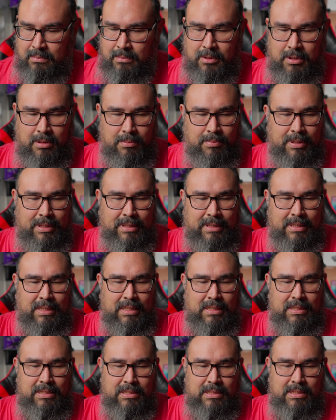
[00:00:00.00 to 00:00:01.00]
You put
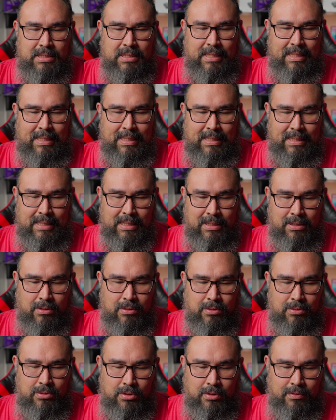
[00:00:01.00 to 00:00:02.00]
this and it
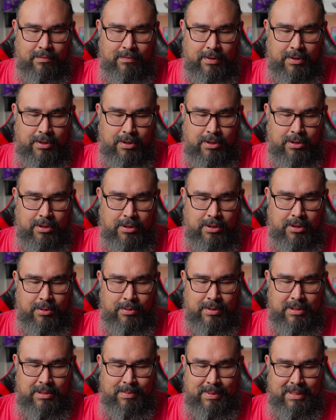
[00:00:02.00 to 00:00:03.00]
goes over your
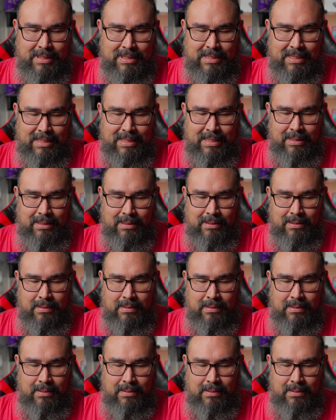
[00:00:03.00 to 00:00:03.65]
USB-C.